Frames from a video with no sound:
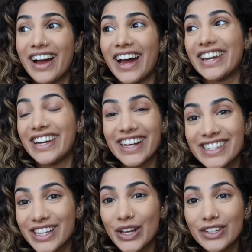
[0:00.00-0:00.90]
and
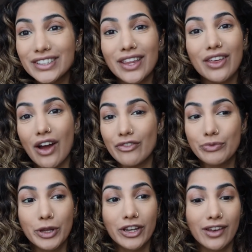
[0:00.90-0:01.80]
listen to the
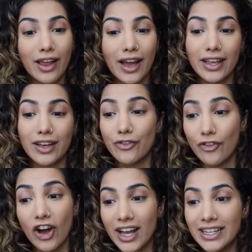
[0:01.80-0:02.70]
government like
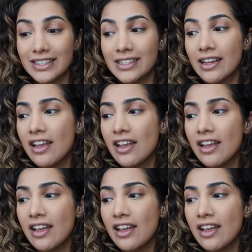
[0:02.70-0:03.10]
advice,